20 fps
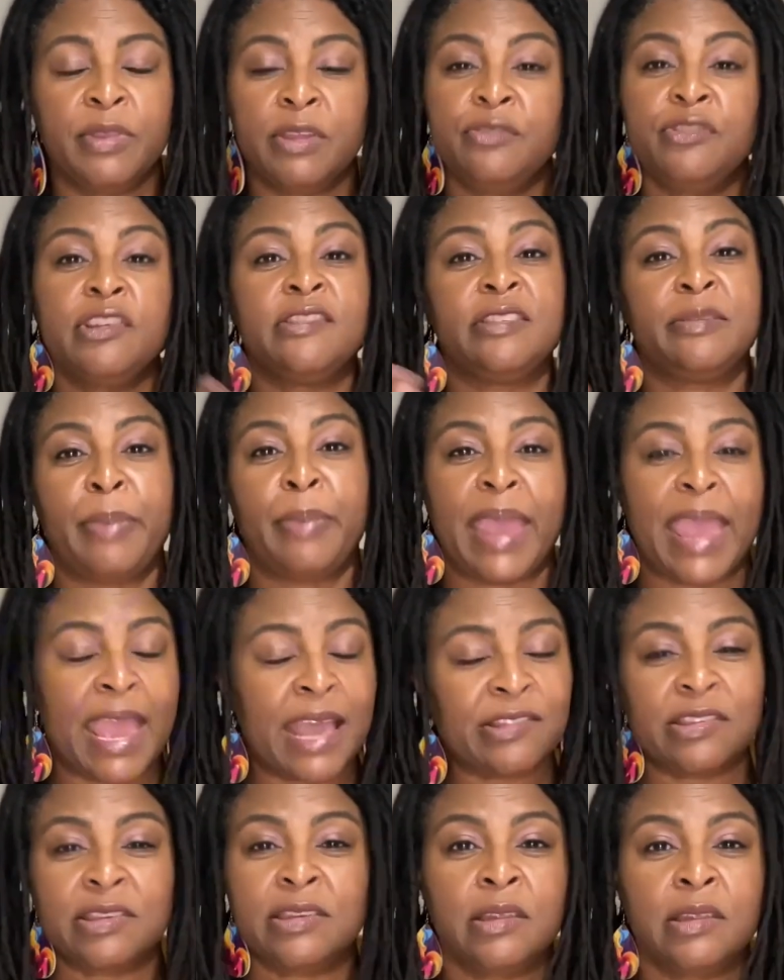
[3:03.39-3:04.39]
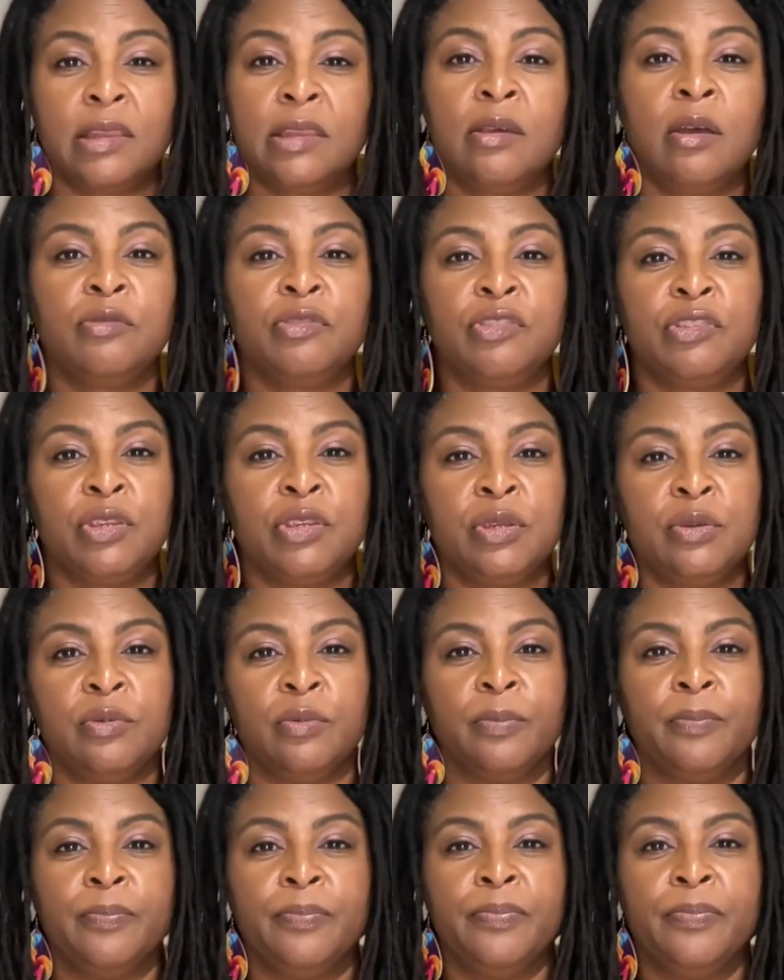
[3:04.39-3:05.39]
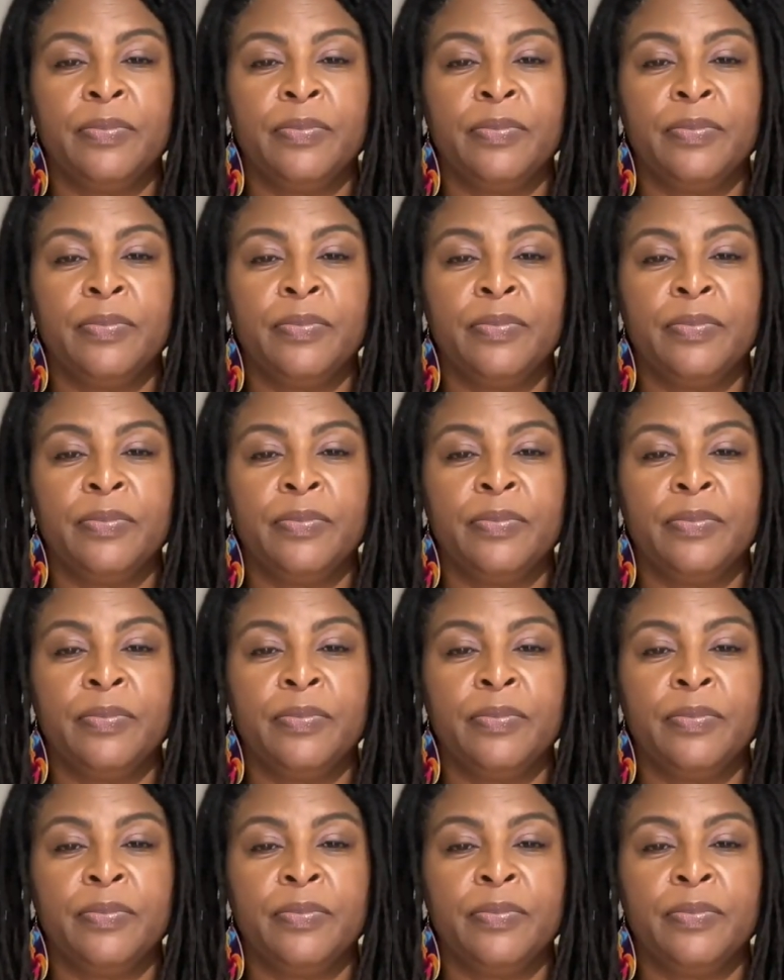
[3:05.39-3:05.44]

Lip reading: They're just passing it along to you.